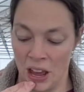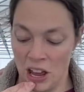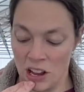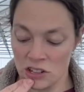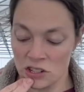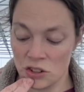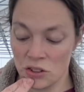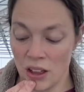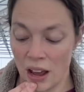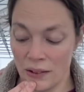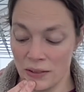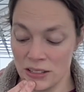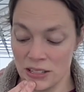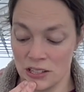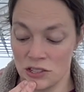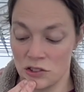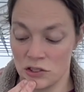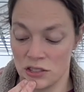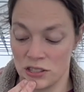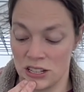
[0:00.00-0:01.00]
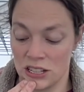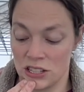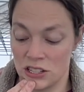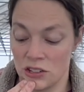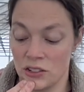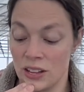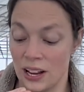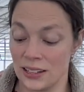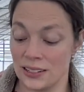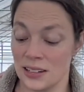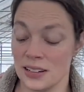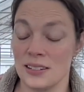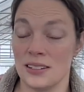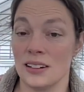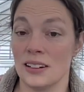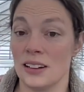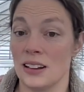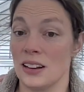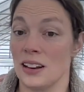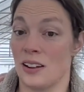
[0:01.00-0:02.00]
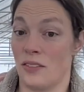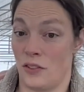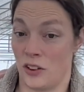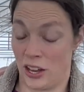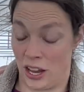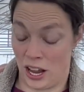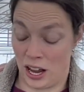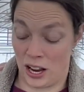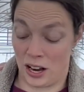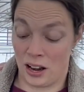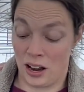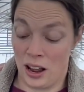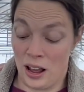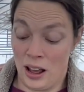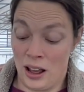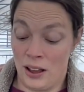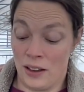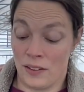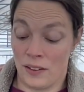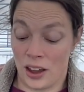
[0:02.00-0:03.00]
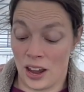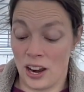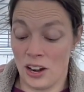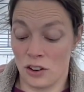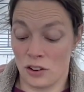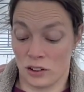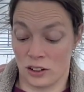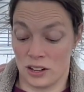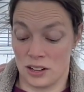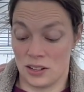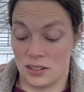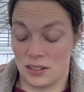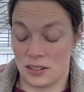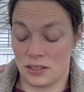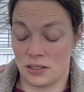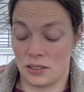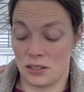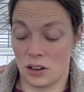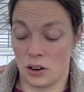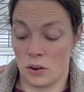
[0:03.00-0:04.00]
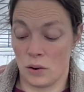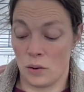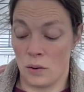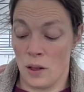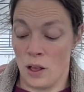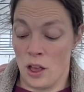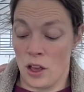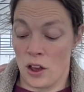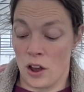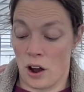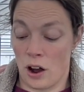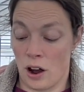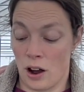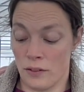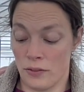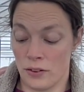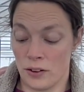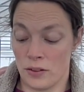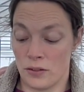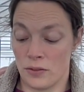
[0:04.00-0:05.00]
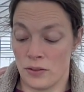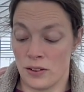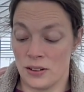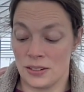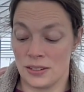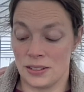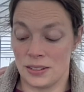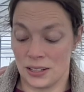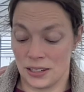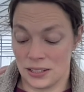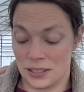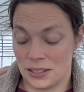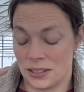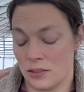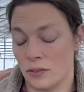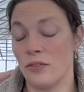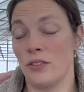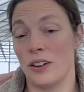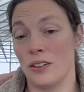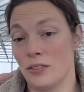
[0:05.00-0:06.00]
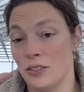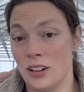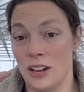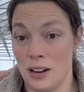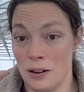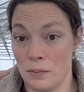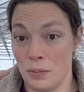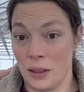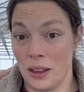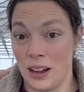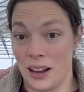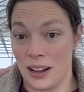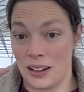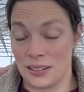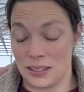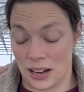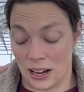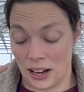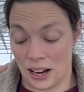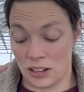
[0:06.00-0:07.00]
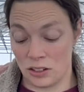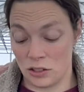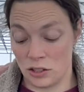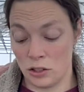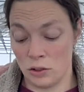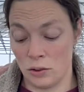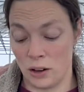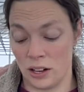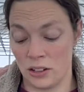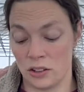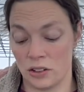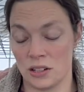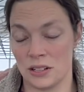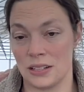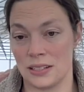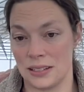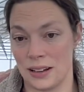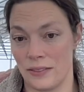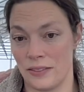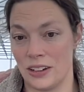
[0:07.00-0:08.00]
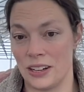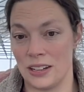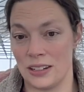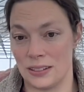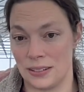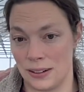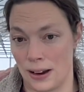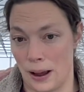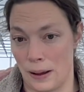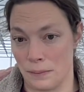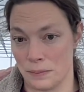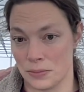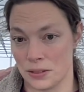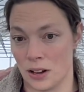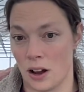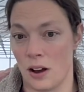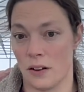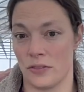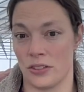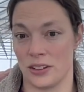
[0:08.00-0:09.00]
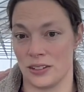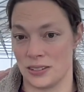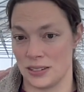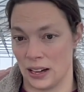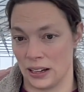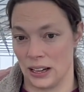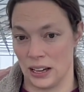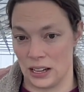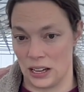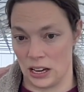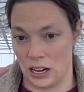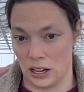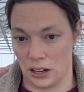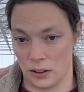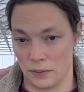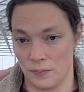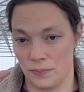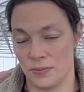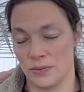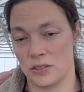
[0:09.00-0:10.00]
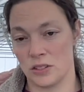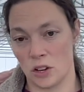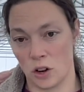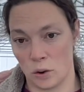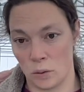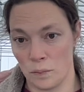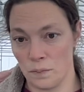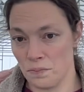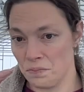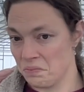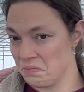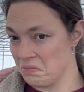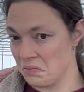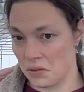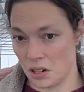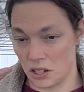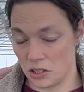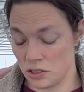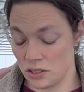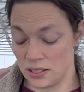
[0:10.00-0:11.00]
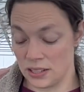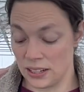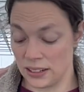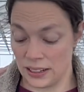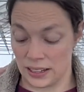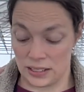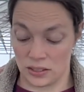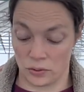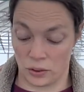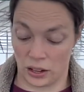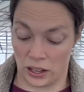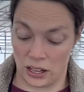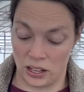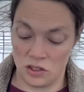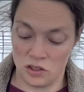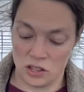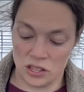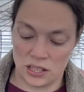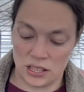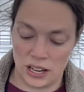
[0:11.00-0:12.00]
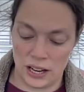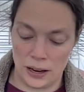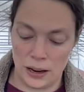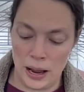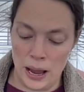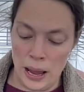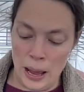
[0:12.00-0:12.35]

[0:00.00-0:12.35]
so that was interesting. So that's a significant increase. So off of 15 plants, I got 270 stems off the second year. So I just think that's really interesting.